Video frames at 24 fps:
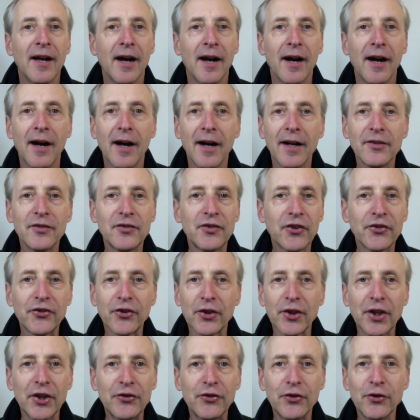uh, just to
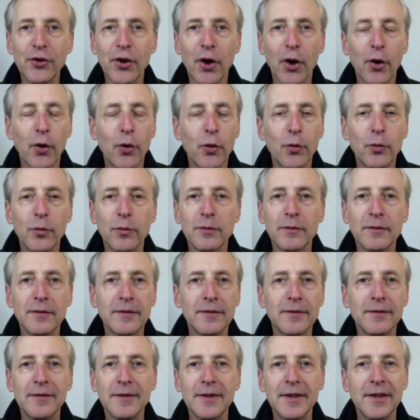let you know,
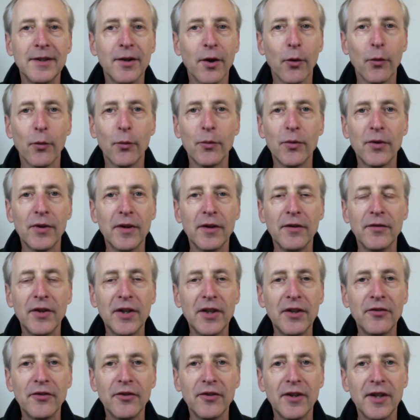you know,
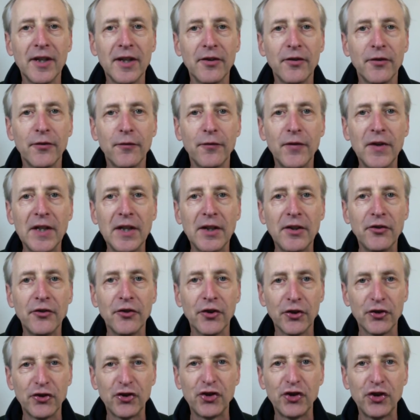these these
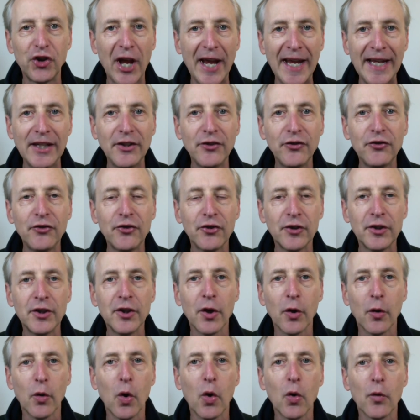fees change, you
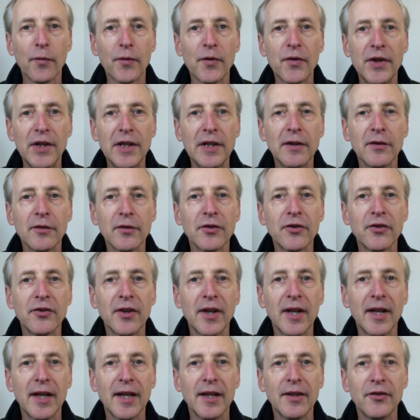know, over the years,
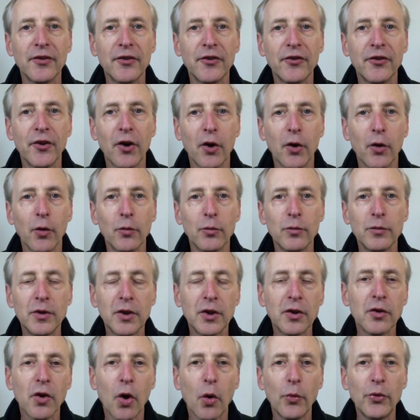and so you
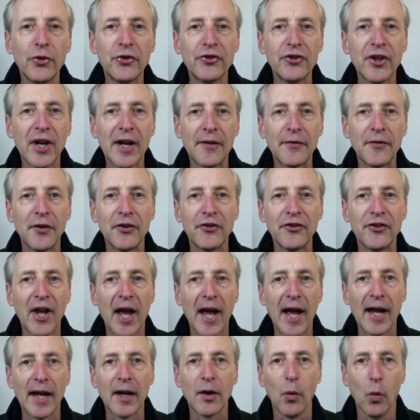can always check the
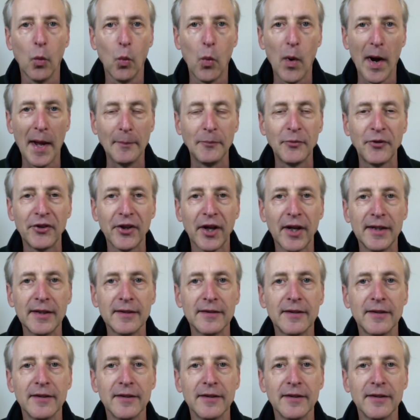SAG website